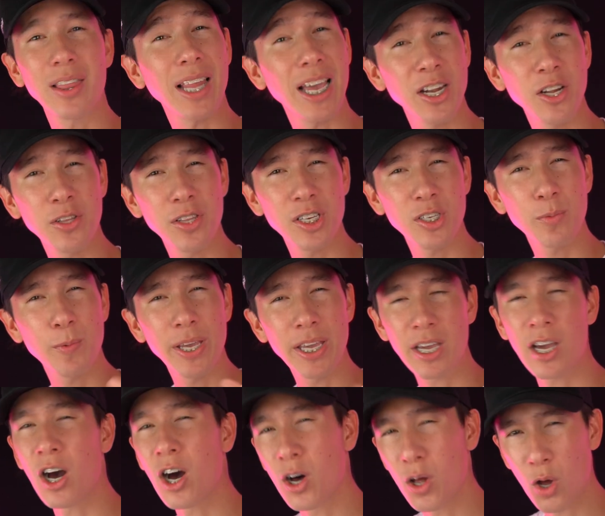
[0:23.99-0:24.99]
Later this
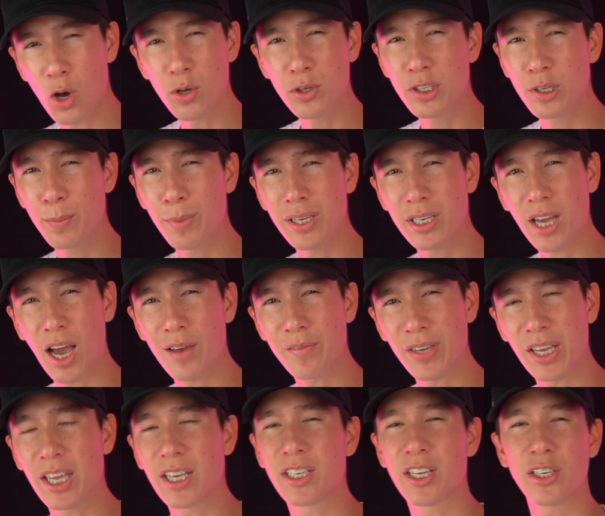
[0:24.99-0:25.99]
week, I'll also be
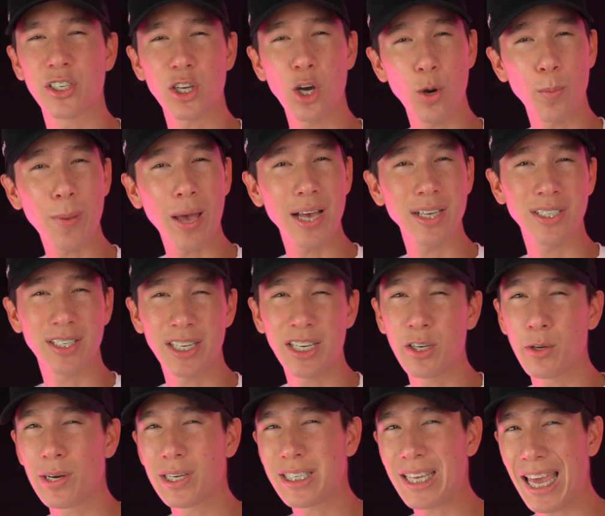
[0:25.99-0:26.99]
diving into Topaz
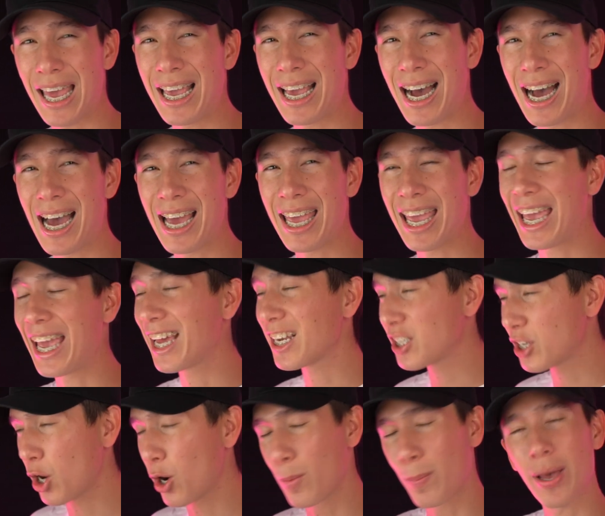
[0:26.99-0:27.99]
Denoise AI
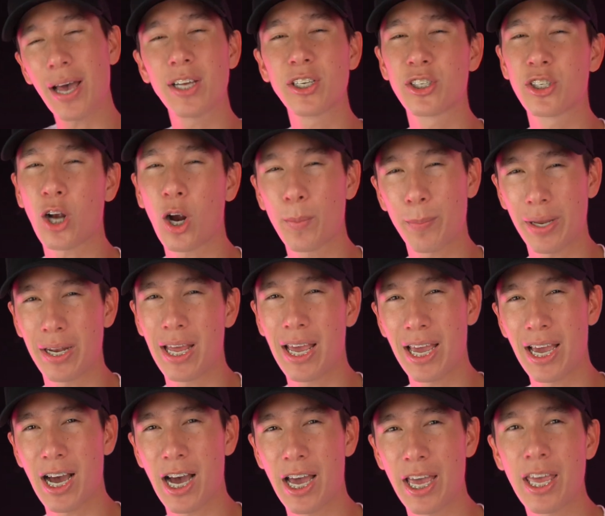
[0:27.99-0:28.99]
and Topaz Sharpen
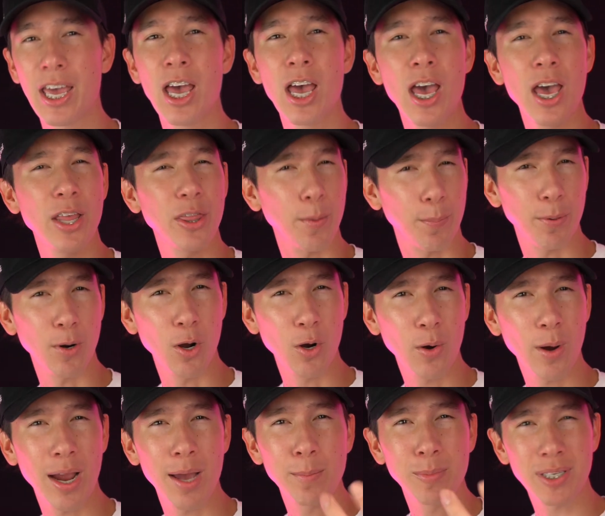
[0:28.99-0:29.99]
AI, the
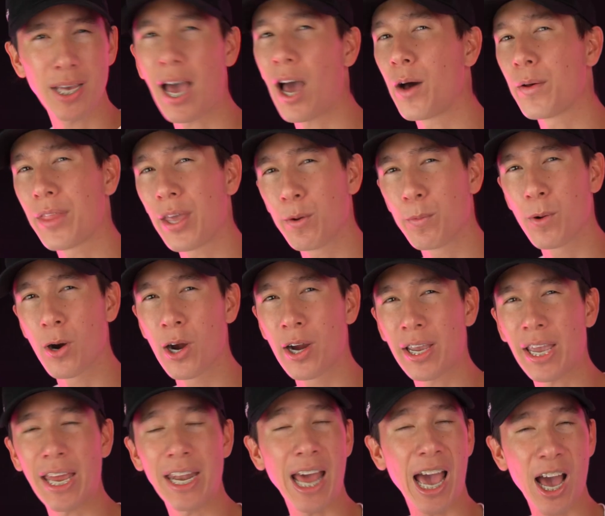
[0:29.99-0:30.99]
programs, how they
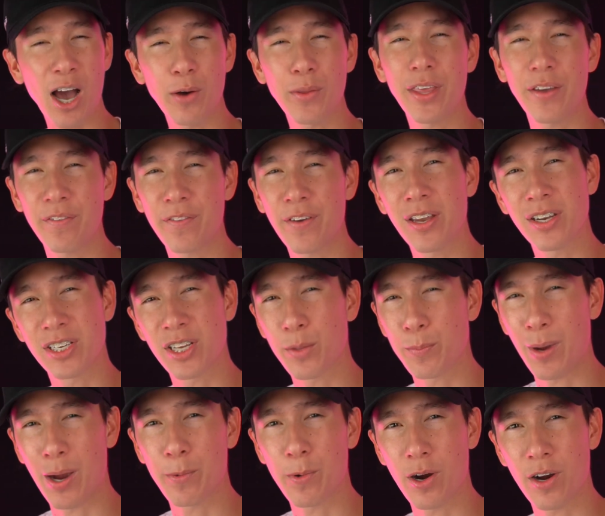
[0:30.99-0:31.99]
work, and how they fit into
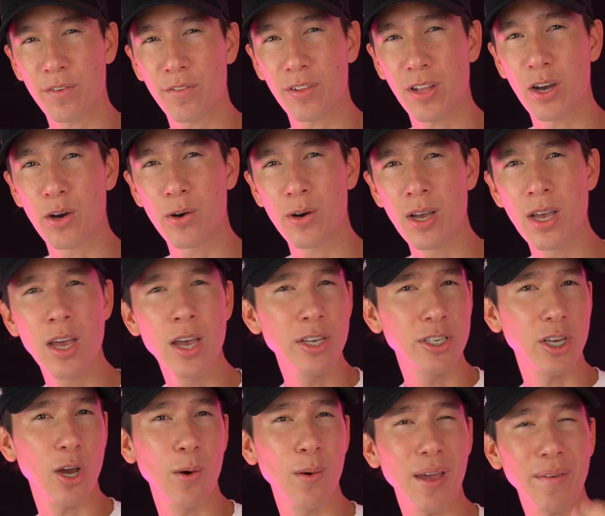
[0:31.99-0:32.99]
my workflow.
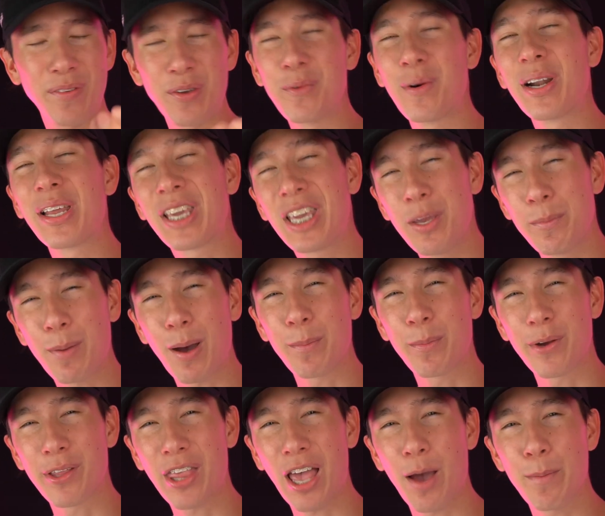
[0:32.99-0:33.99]
So if you want to keep
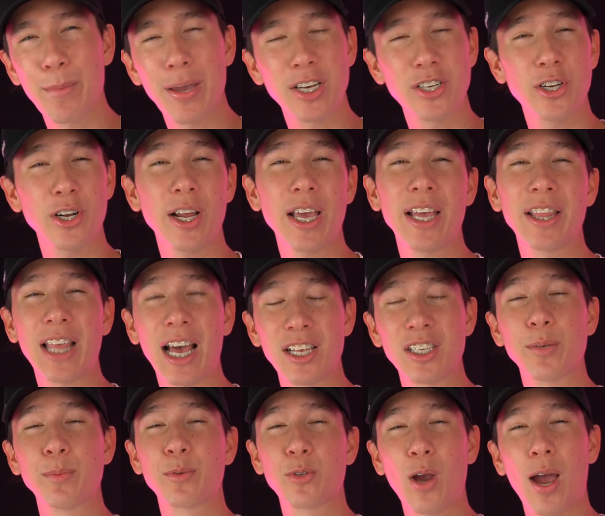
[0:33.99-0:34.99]
up with that, make sure to hit that
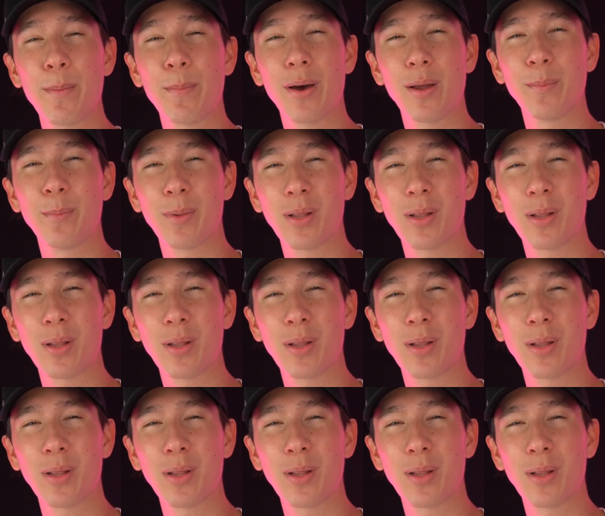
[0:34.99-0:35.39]
subscribe button